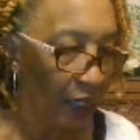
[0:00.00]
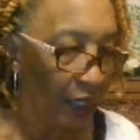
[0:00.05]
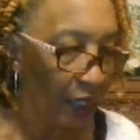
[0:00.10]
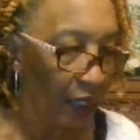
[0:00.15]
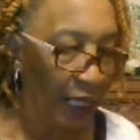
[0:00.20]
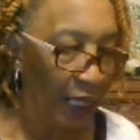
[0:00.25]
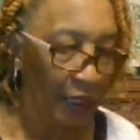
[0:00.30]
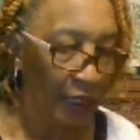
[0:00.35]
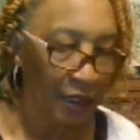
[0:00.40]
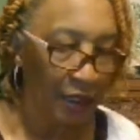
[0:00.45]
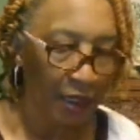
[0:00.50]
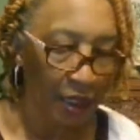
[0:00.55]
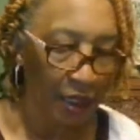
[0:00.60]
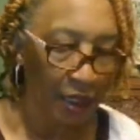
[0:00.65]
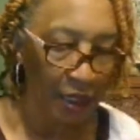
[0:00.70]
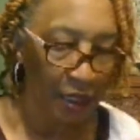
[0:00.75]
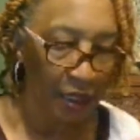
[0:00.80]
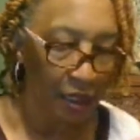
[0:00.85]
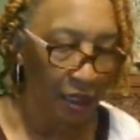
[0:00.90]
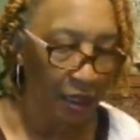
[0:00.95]
can tell you.
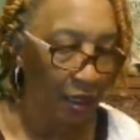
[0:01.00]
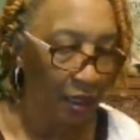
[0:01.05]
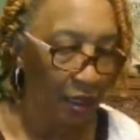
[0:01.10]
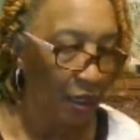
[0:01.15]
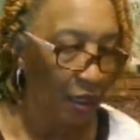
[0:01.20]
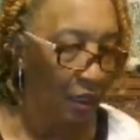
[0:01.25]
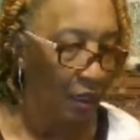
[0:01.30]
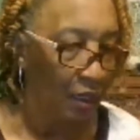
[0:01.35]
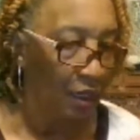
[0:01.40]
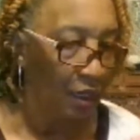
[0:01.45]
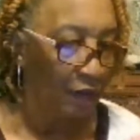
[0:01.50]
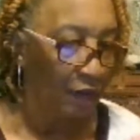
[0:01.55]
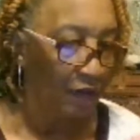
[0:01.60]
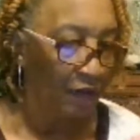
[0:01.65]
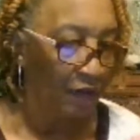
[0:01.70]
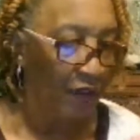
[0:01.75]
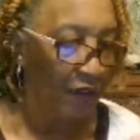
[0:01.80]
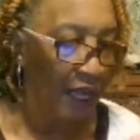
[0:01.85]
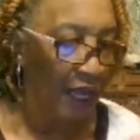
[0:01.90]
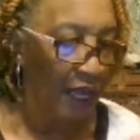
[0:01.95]

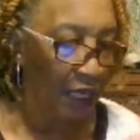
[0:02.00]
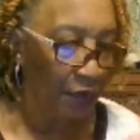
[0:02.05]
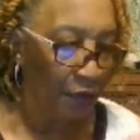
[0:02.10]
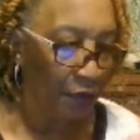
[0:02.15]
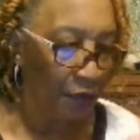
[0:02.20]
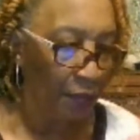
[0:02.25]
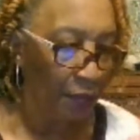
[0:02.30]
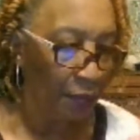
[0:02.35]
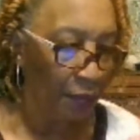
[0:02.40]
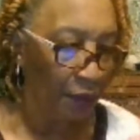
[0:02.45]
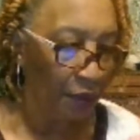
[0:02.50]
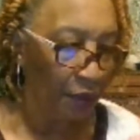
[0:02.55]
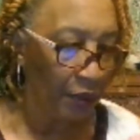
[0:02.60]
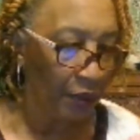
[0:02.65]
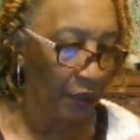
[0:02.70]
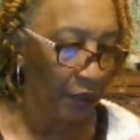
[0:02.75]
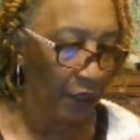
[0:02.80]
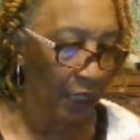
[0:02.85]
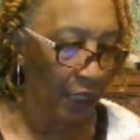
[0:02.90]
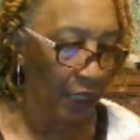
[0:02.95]
Valerie
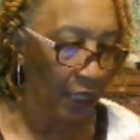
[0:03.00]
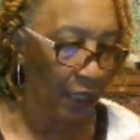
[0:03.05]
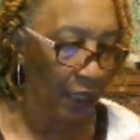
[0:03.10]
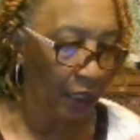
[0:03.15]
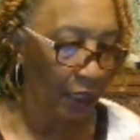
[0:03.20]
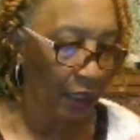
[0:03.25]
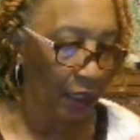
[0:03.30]
Bertinelli.